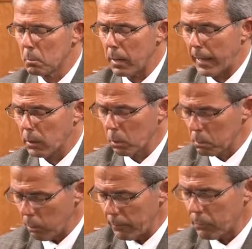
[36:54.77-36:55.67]
but I can only
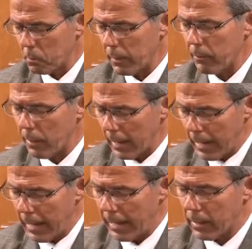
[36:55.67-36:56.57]
pray for me that
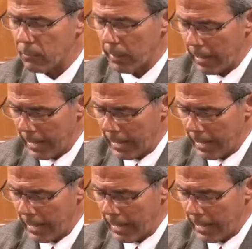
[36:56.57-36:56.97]
I, that